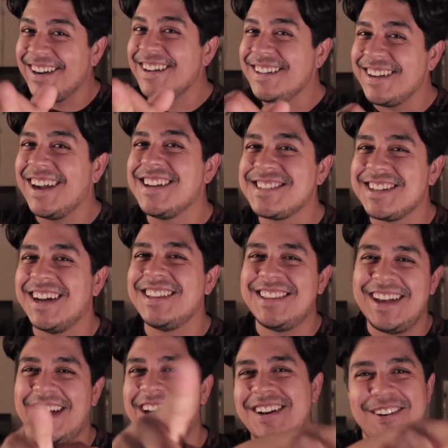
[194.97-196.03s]
You guys got
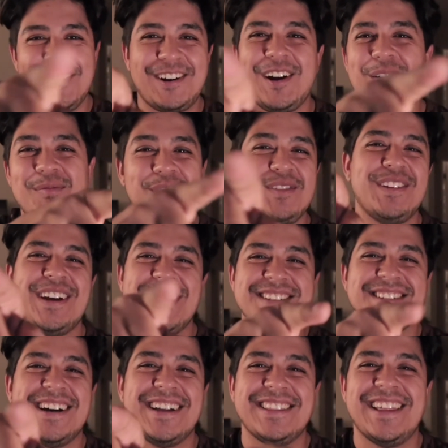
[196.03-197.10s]
that. I know a couple of you guys
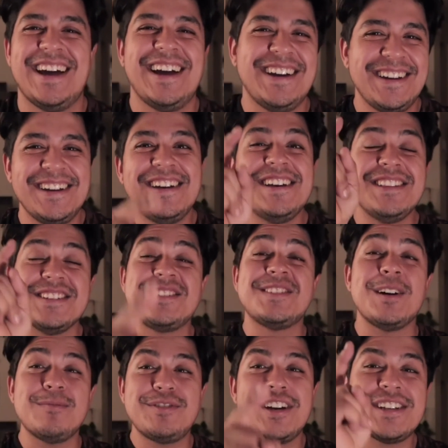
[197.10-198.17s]
got that. The
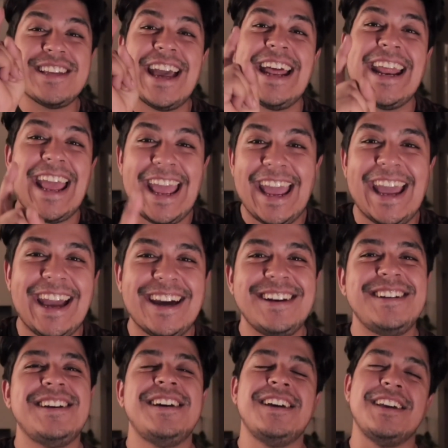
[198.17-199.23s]
subject at
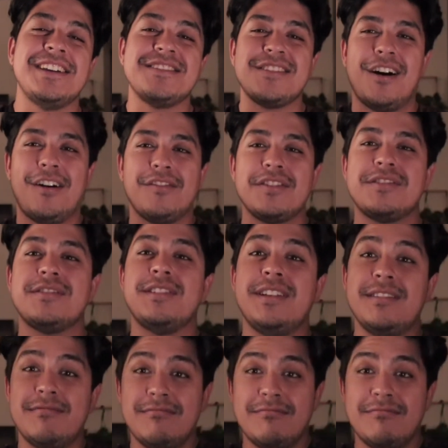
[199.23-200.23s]
hand is obviously